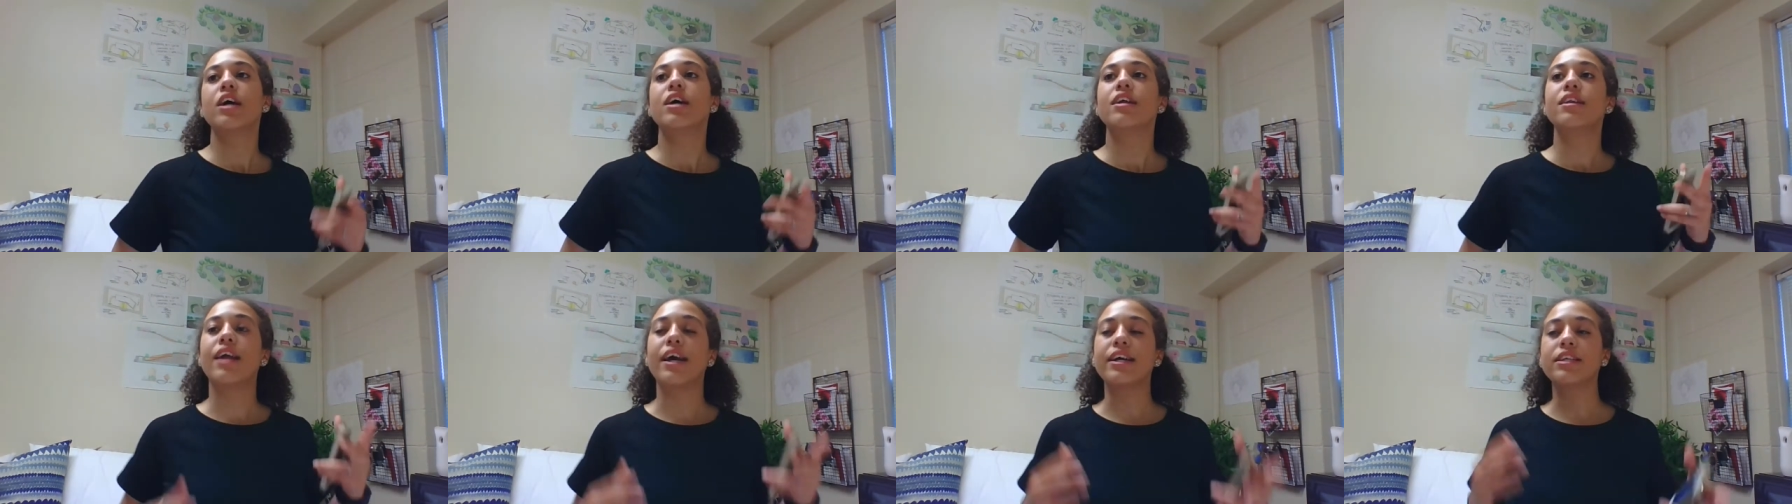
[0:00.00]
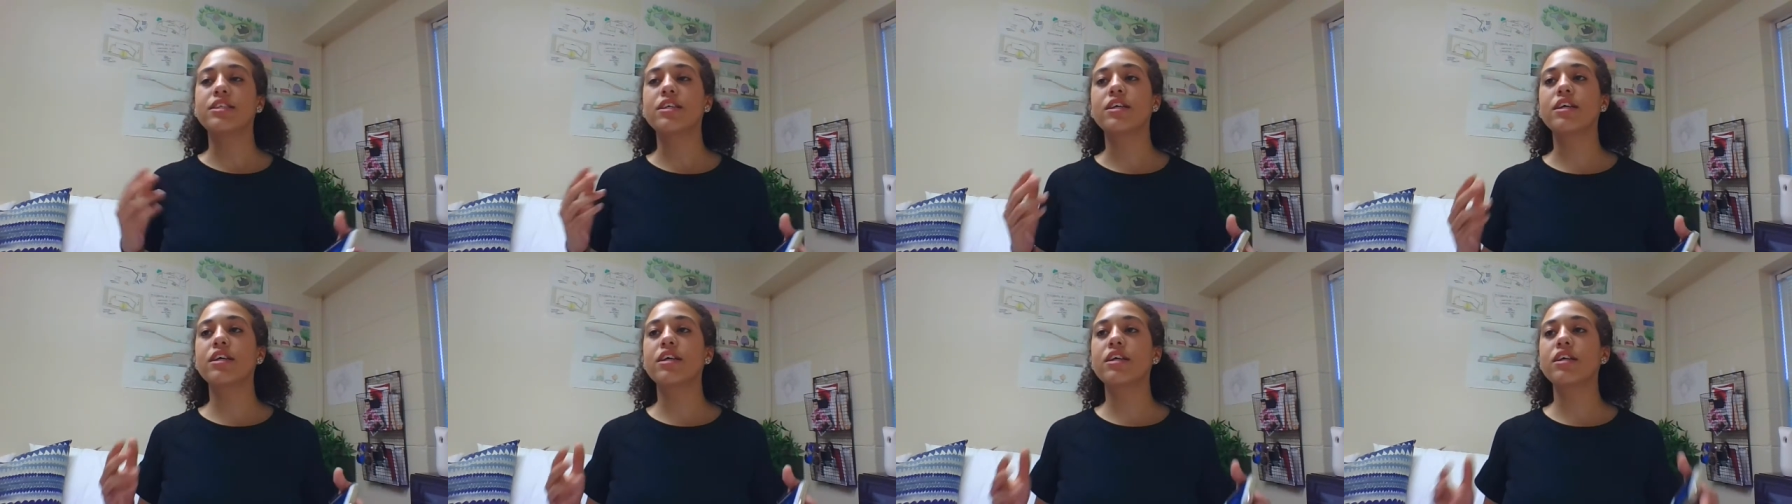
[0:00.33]

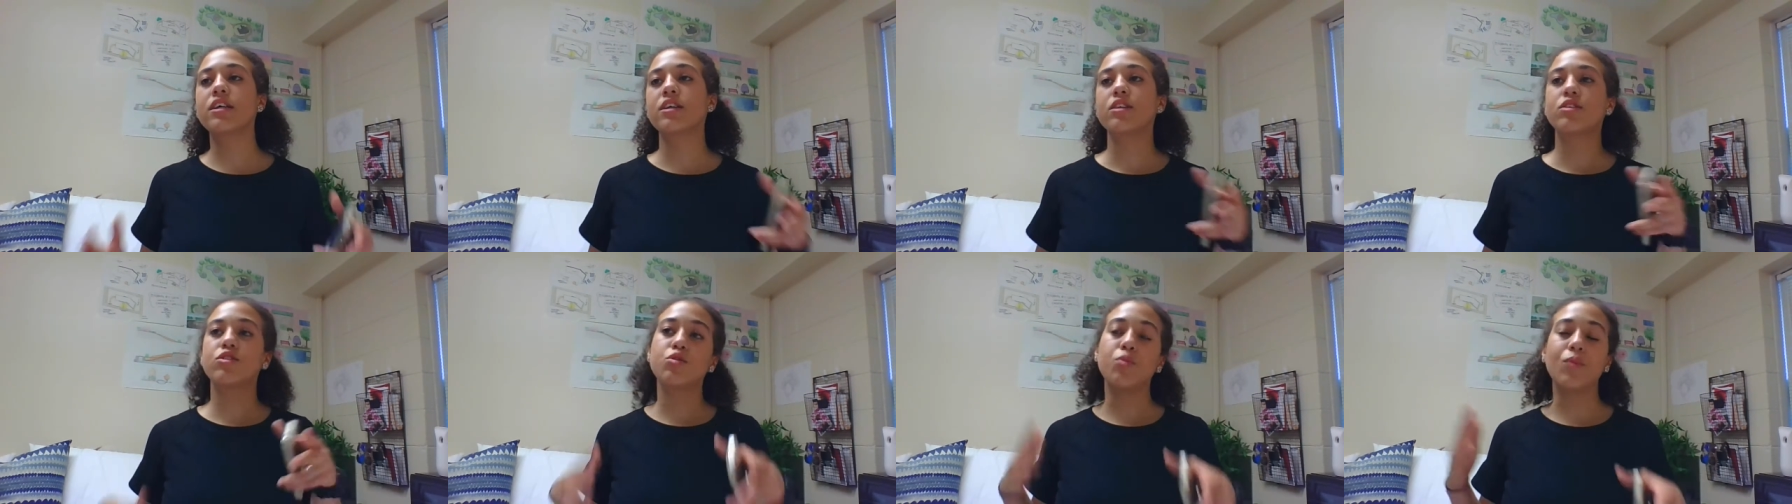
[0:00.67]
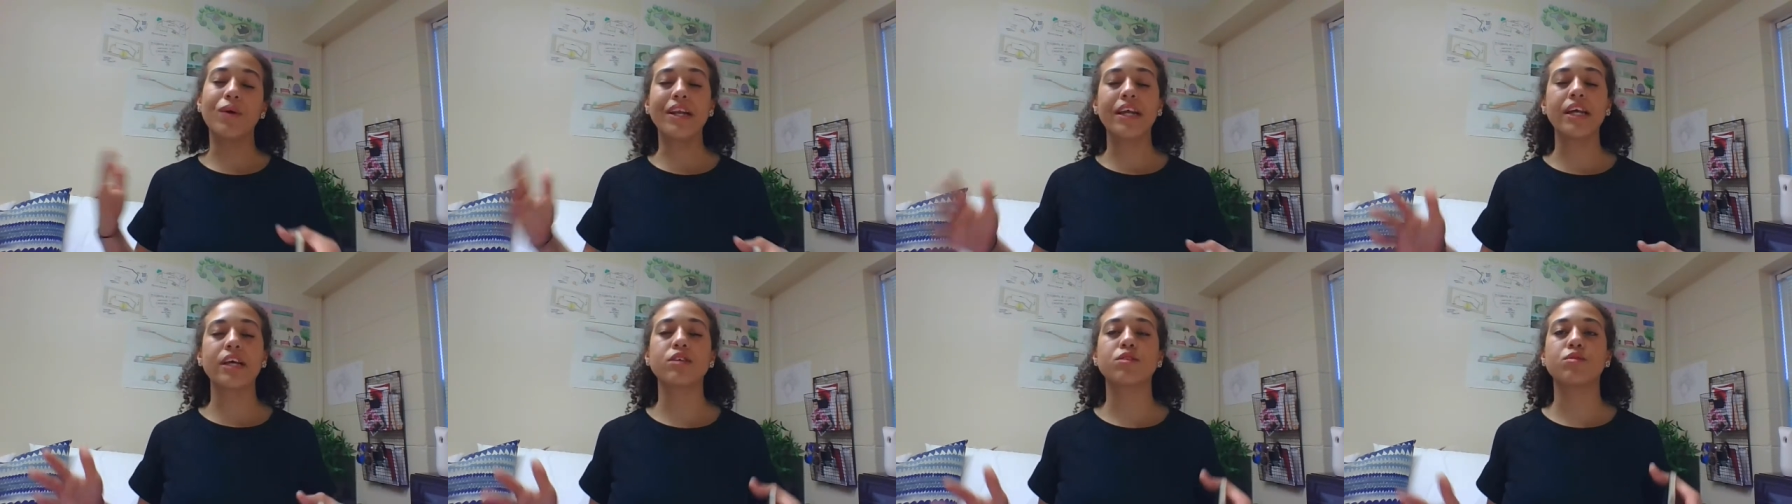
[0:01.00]

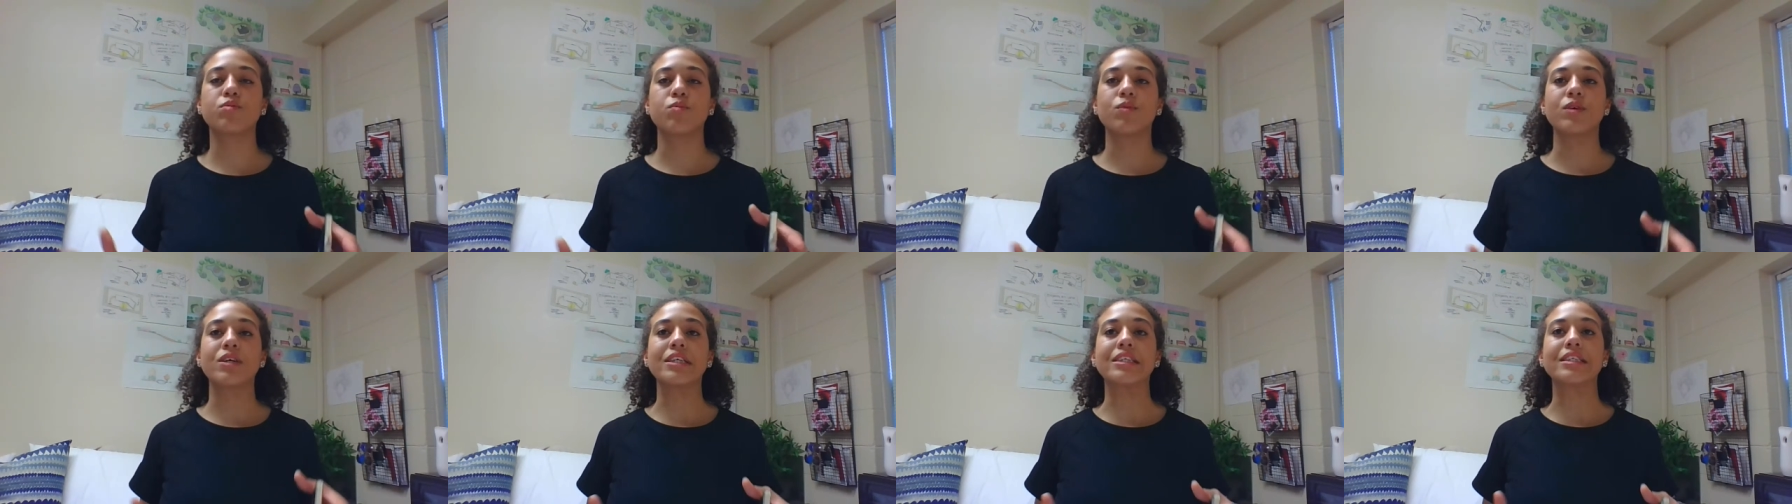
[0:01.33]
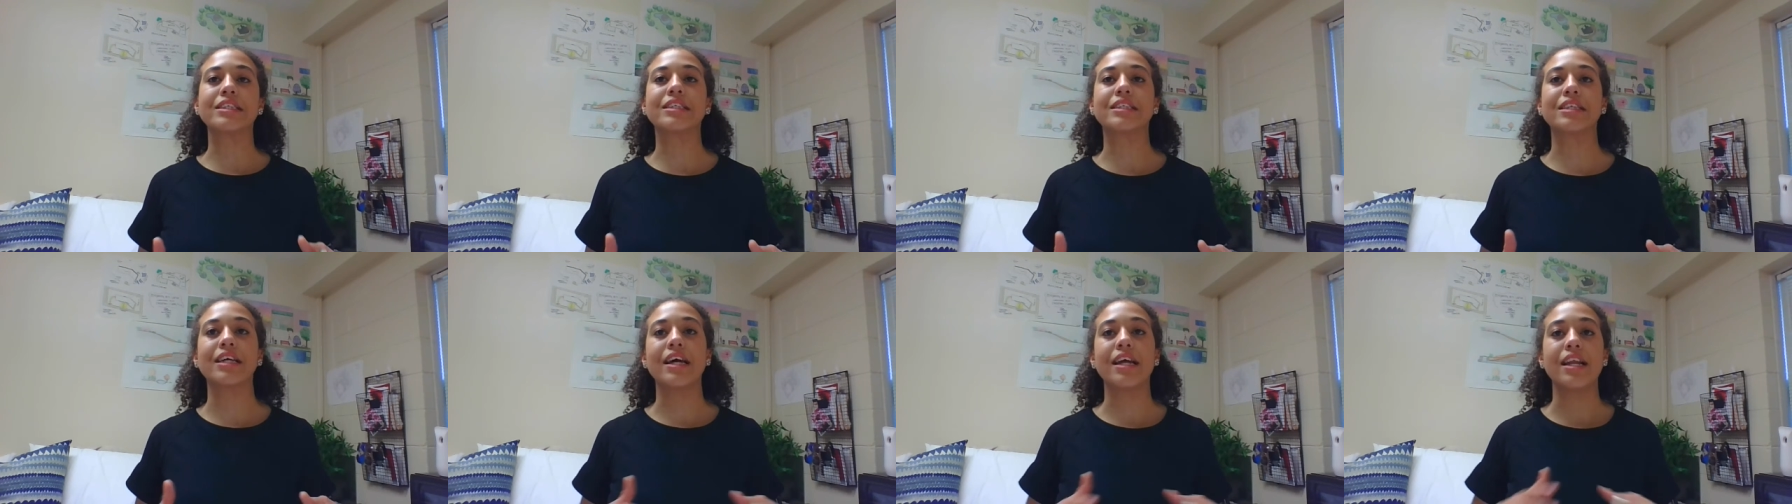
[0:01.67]
1920s
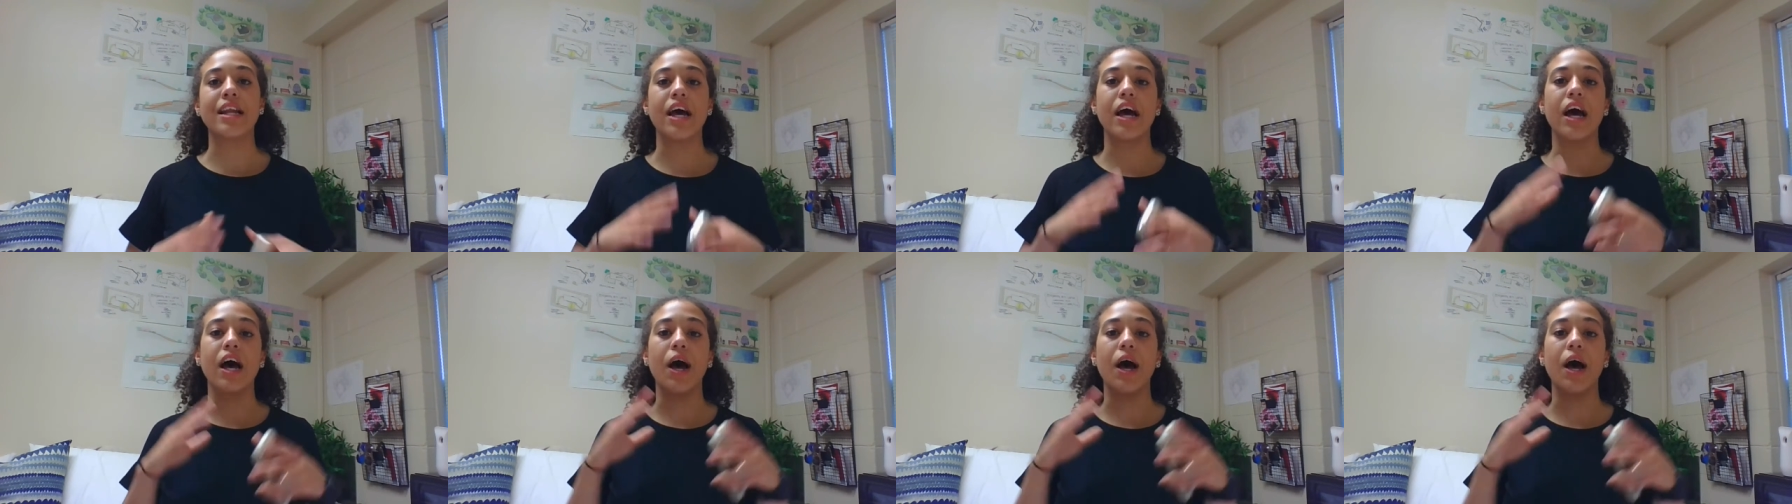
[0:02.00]
was an